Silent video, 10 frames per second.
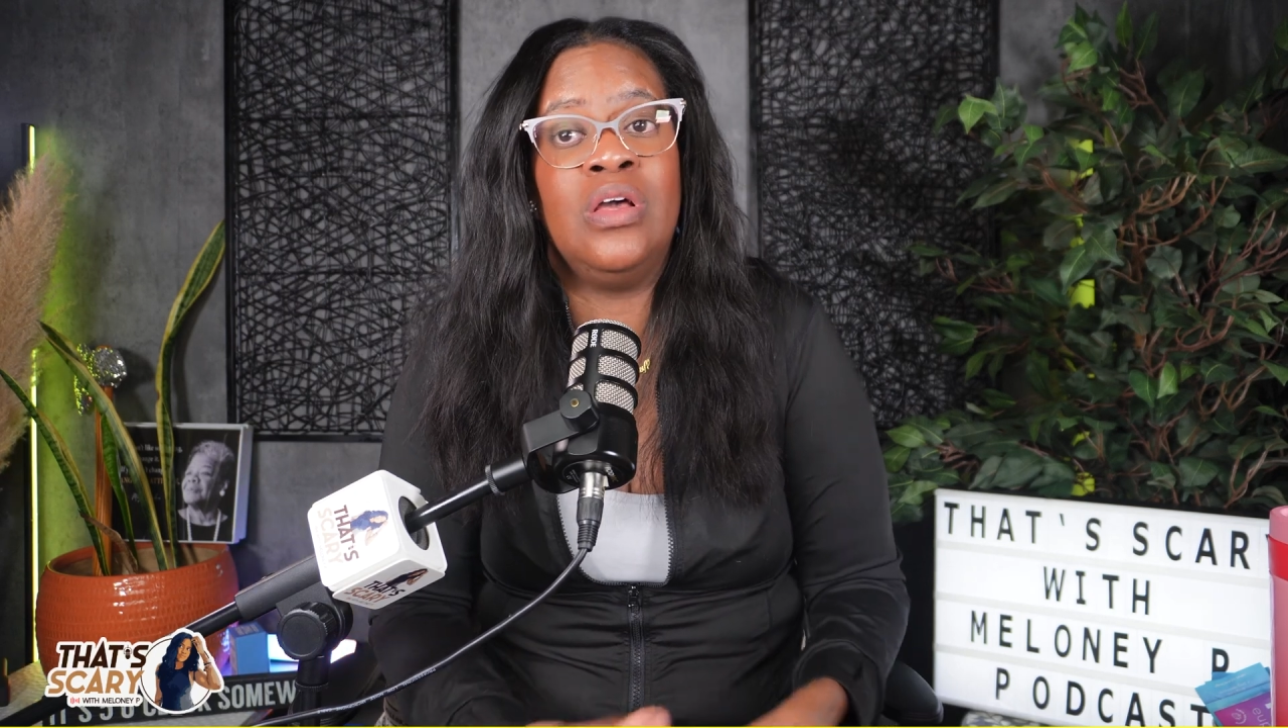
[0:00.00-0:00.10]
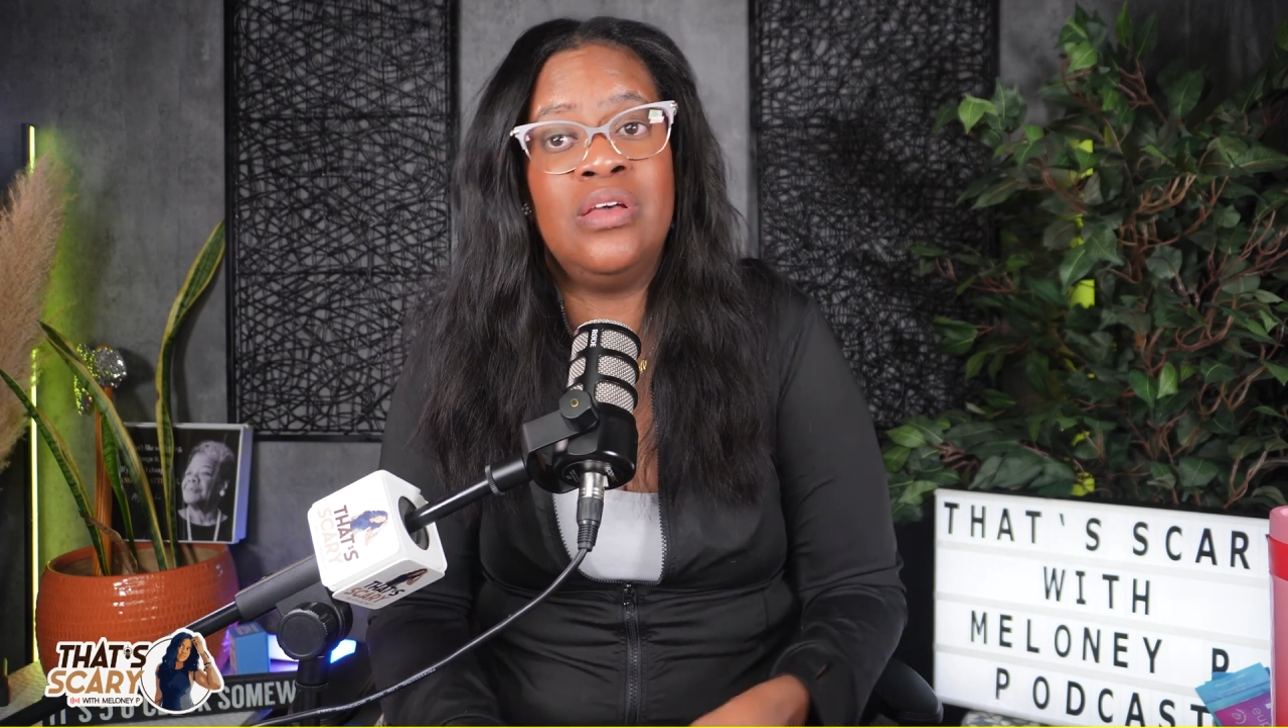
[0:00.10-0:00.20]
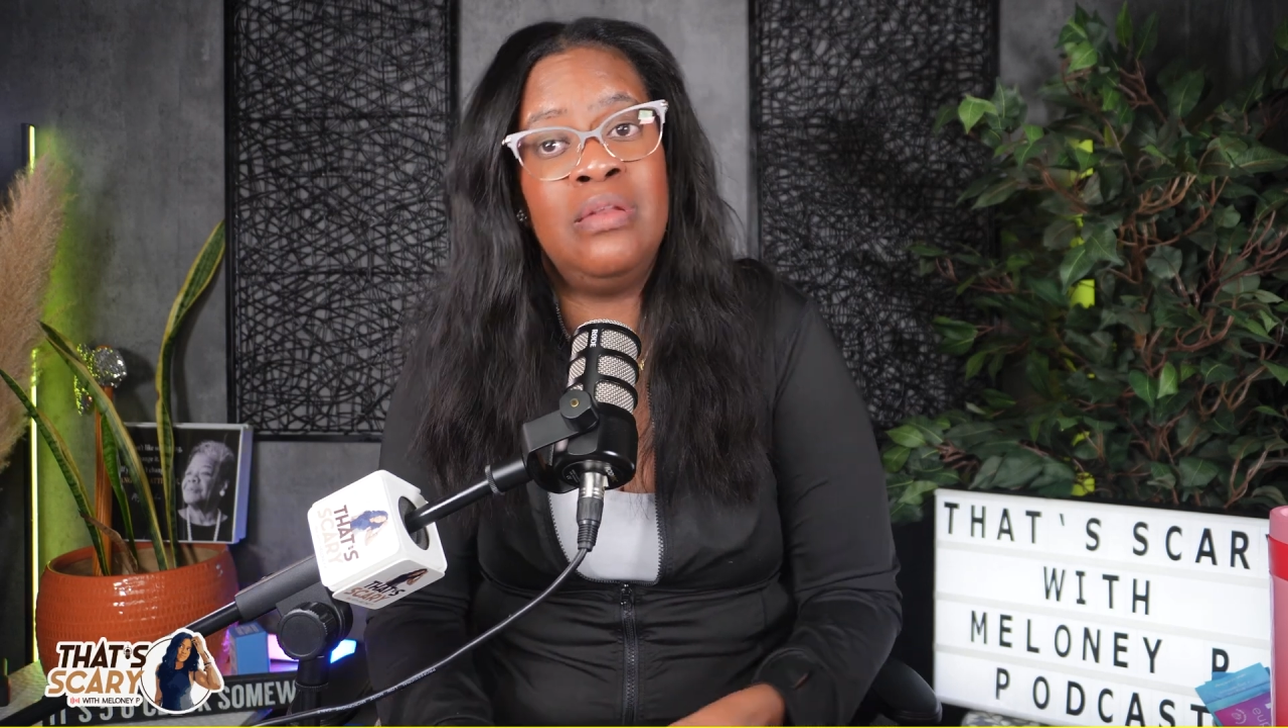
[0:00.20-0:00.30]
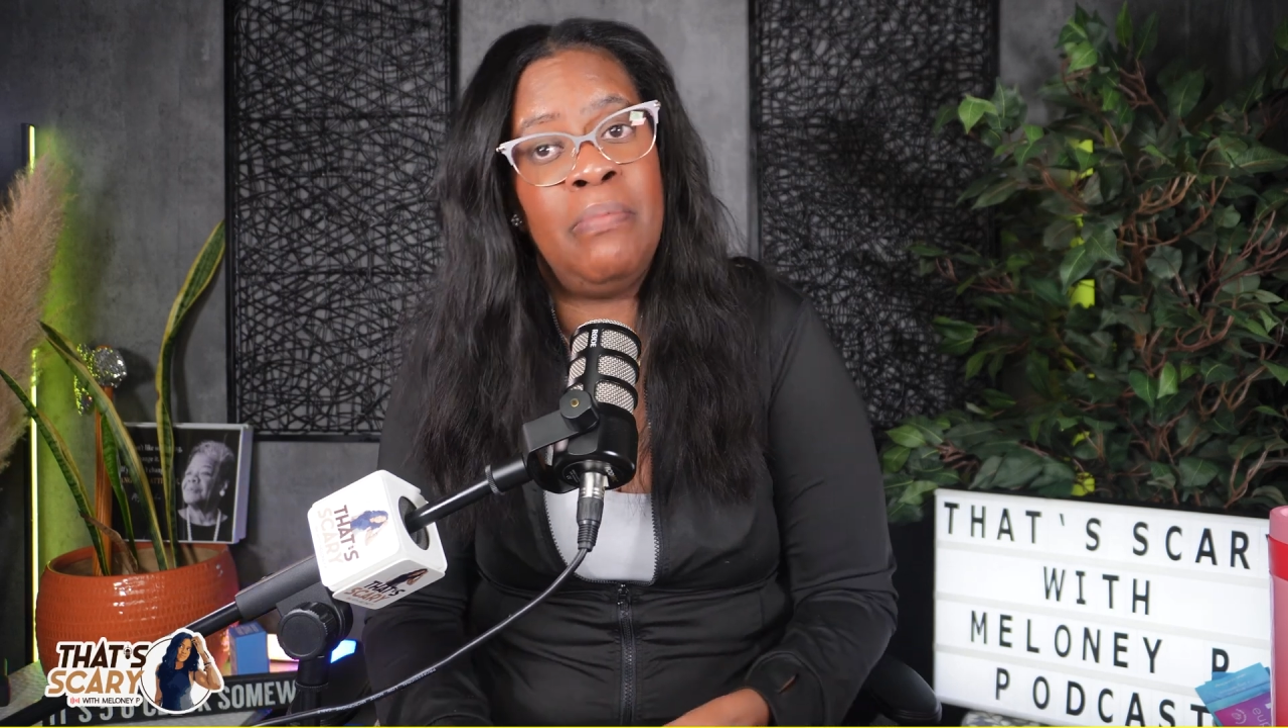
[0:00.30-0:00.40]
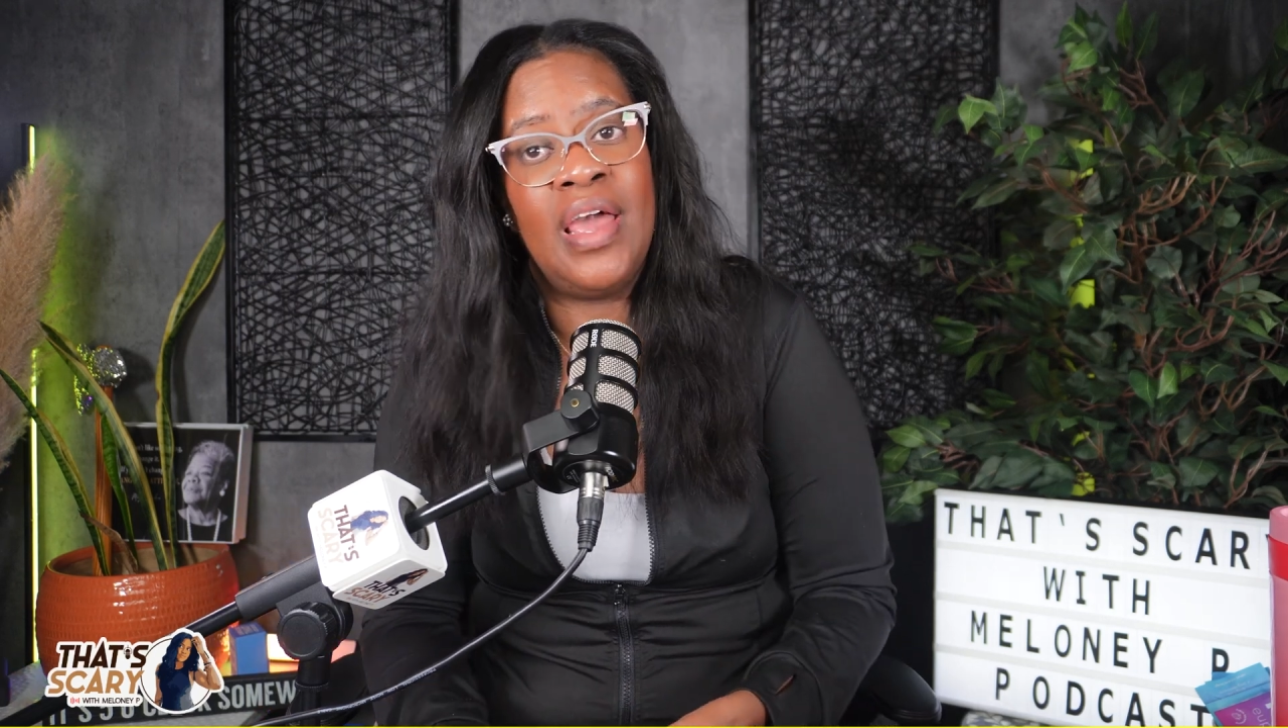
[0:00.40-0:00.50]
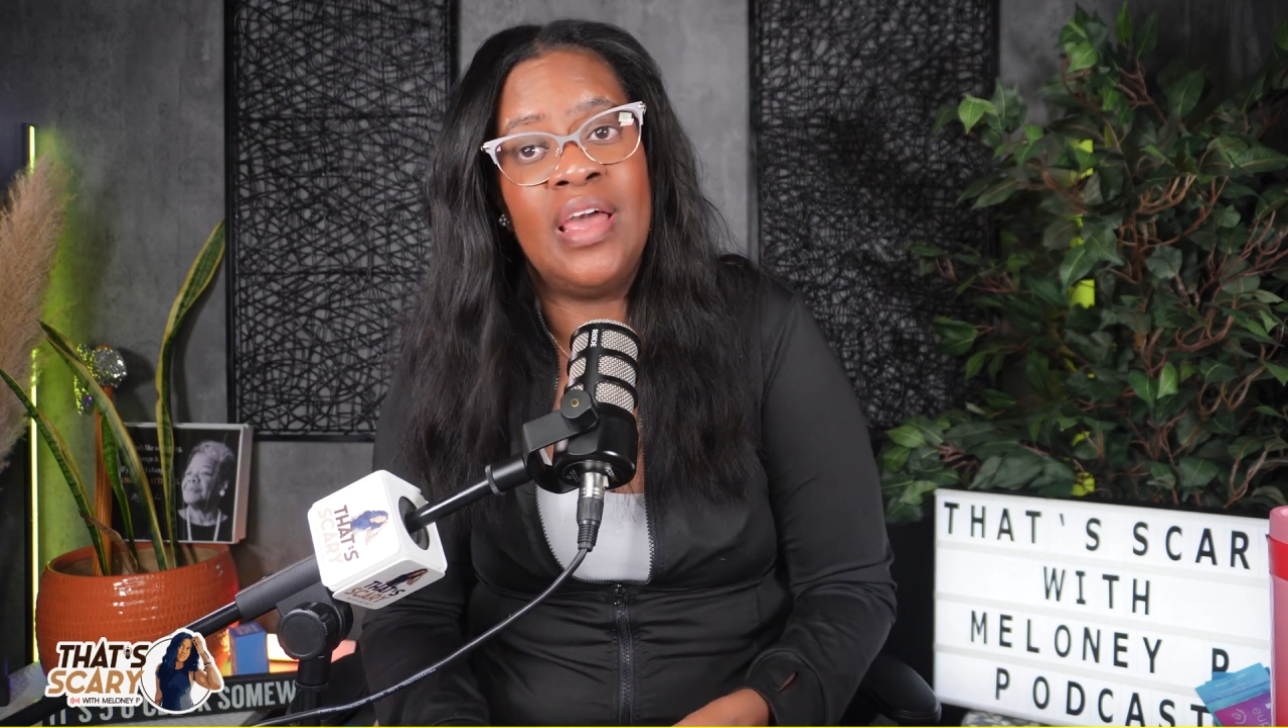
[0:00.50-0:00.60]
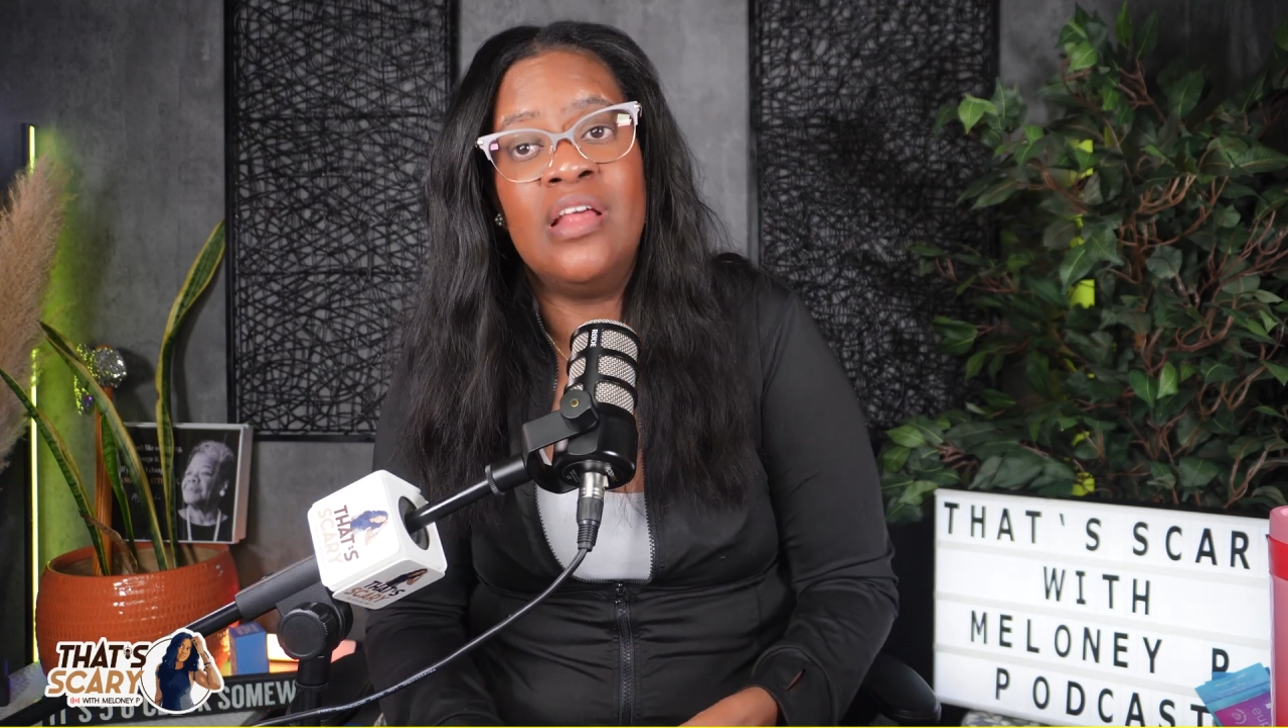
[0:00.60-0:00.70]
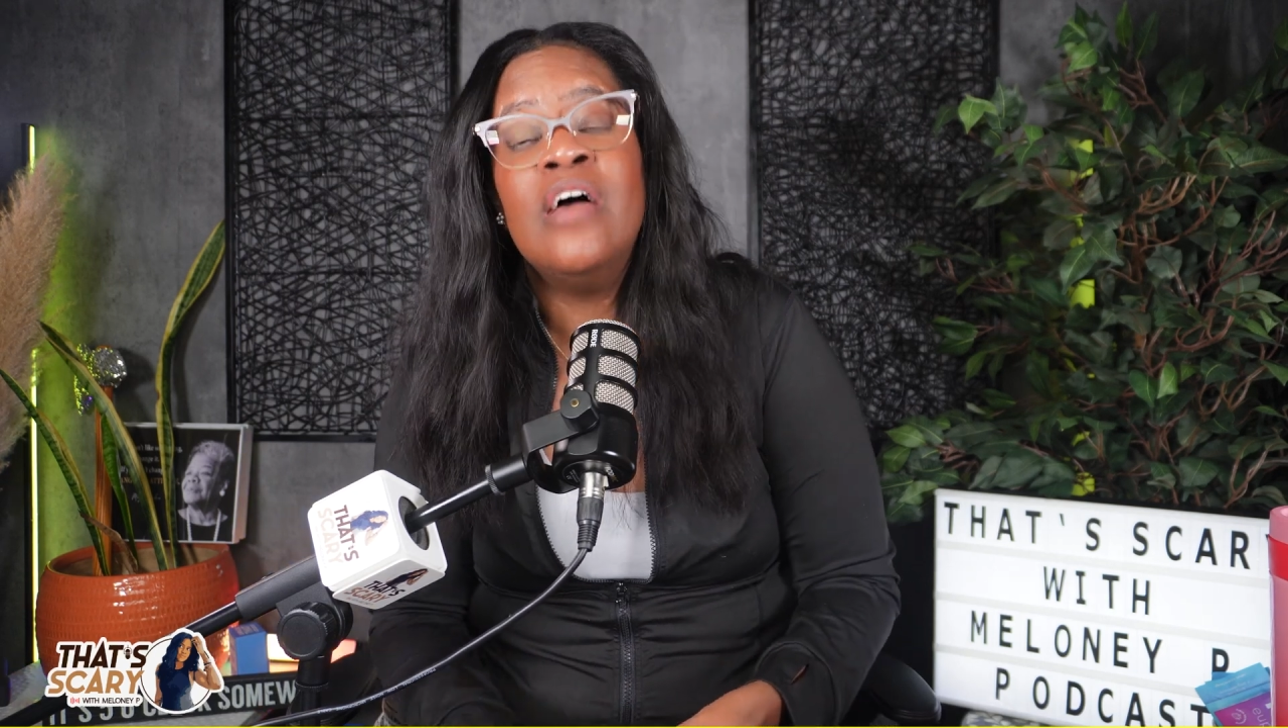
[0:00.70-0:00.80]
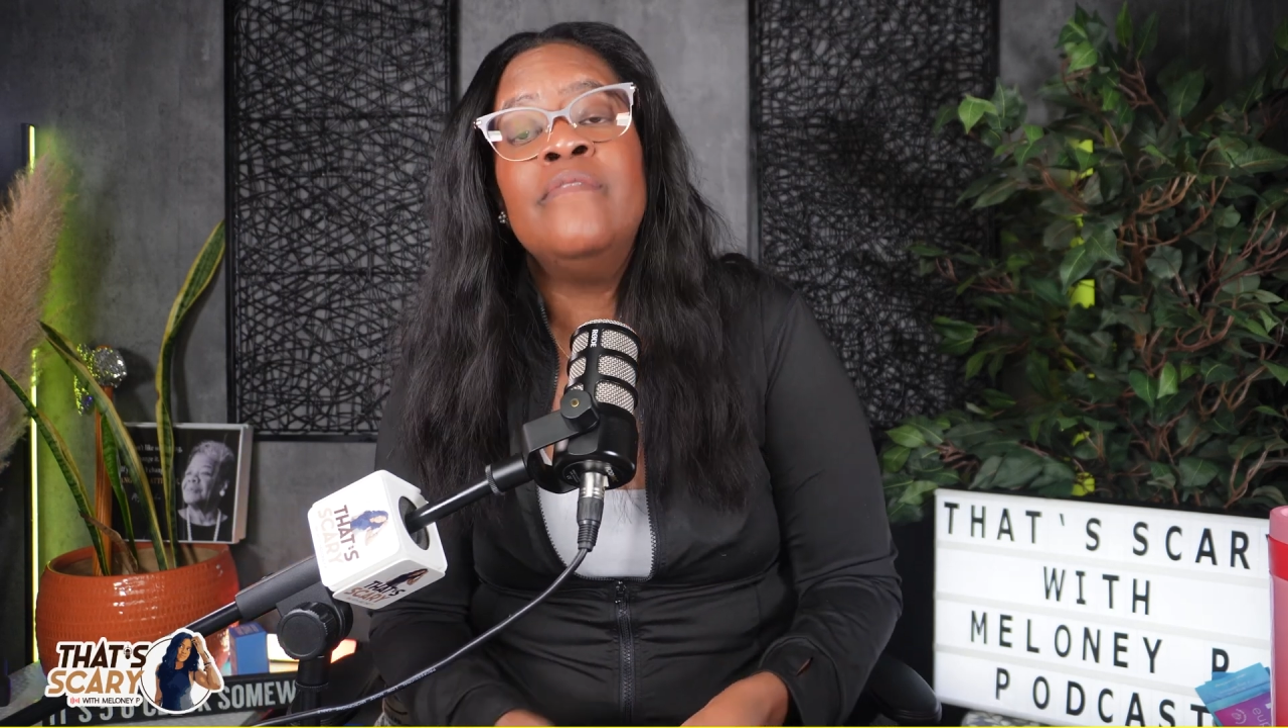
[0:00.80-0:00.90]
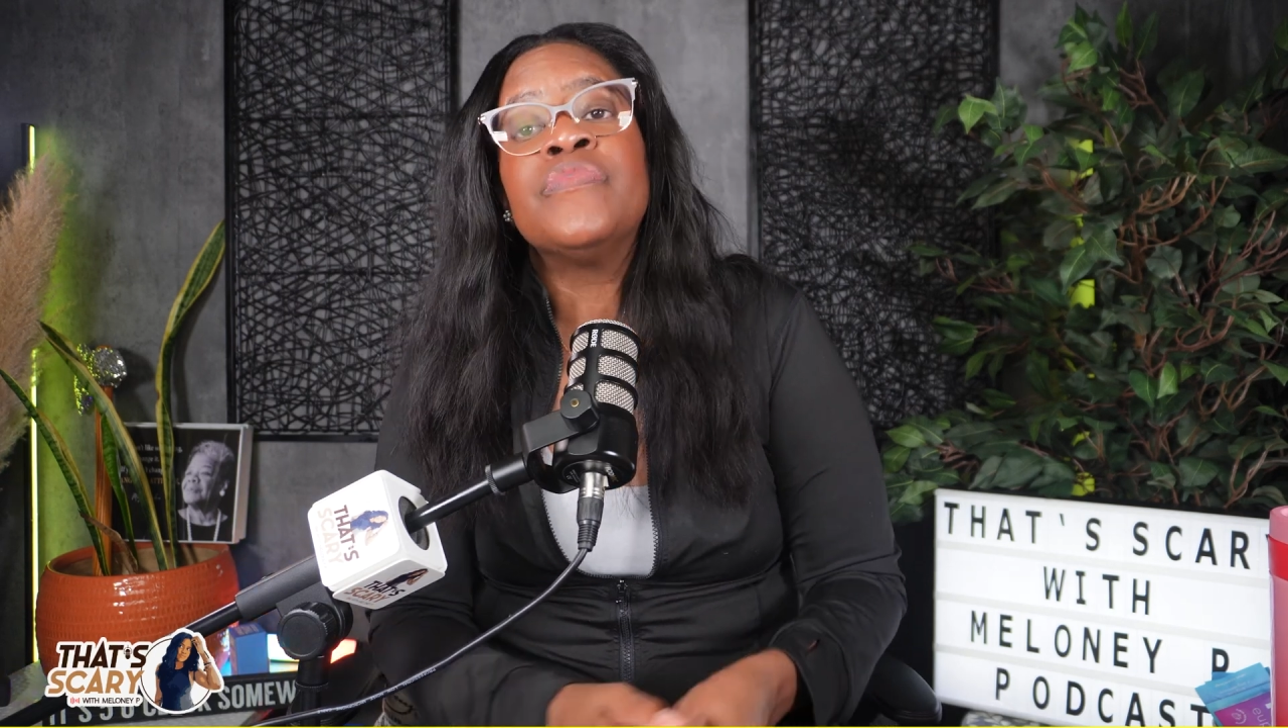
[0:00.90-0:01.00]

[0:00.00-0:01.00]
good man,